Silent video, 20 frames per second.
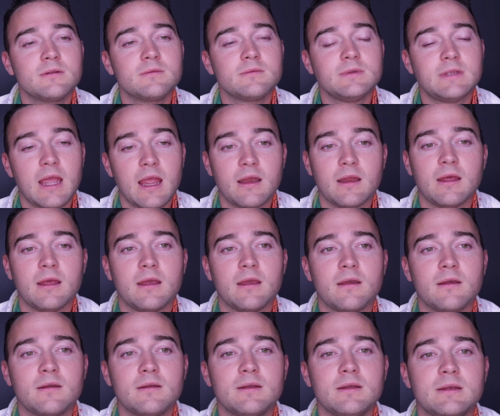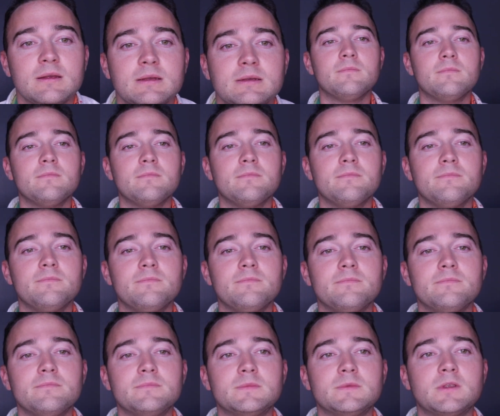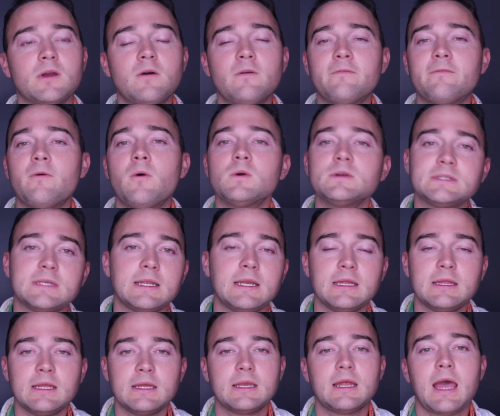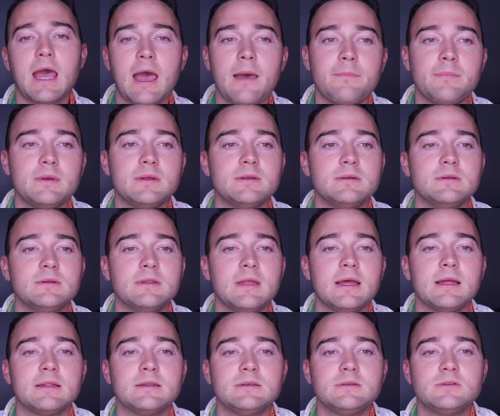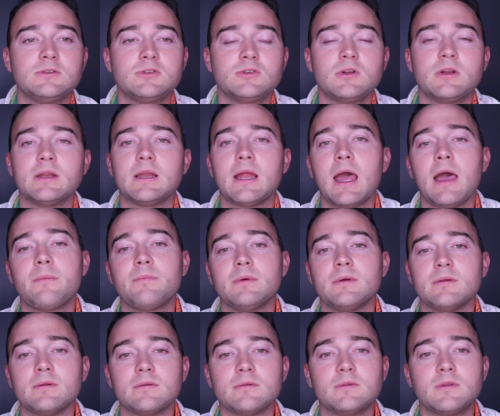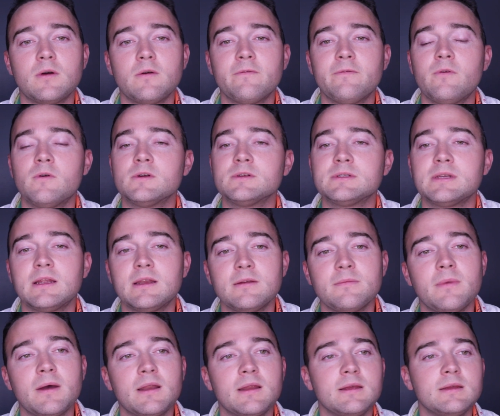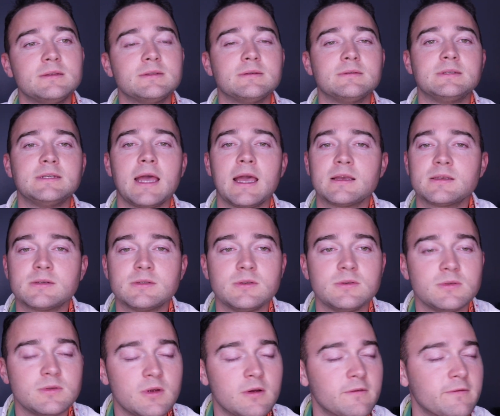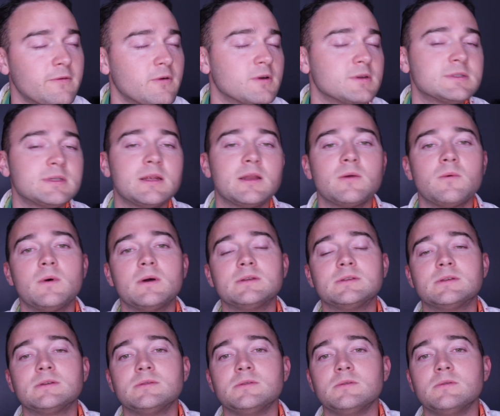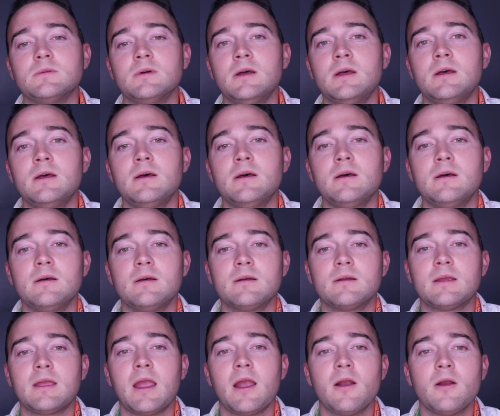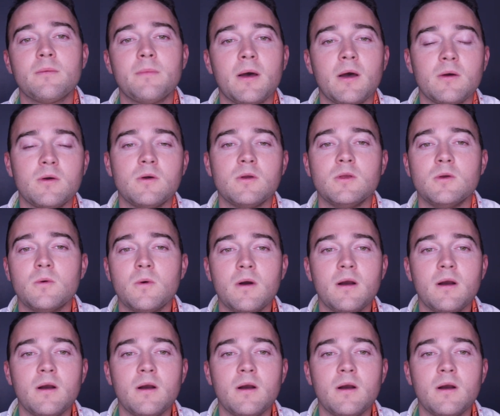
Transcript: dating is, don't force anything to happen that shouldn't happen. Don't force anybody to text you. Don't force anyone to care about who you